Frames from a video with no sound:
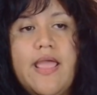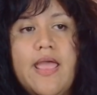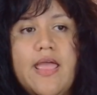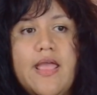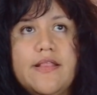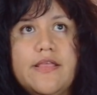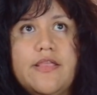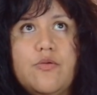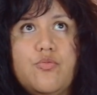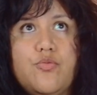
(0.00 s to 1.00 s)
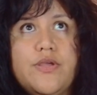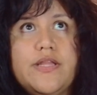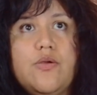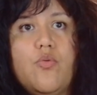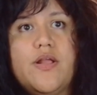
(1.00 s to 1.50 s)
and they
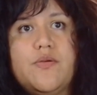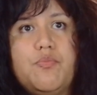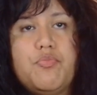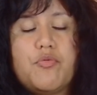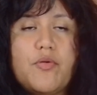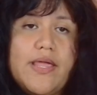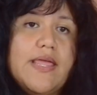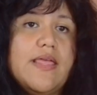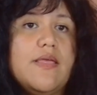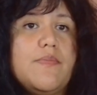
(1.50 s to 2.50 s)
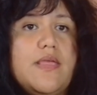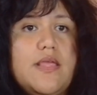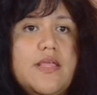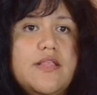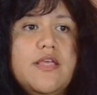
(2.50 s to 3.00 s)
really want to bring him
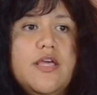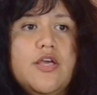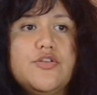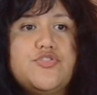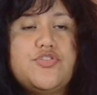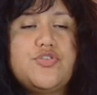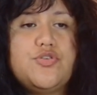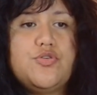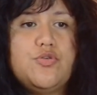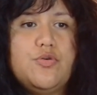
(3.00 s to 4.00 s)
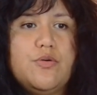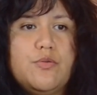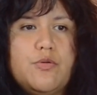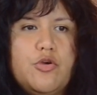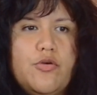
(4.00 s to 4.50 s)
in to
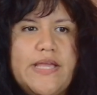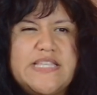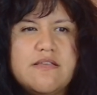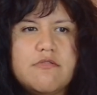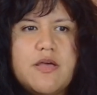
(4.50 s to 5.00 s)
create some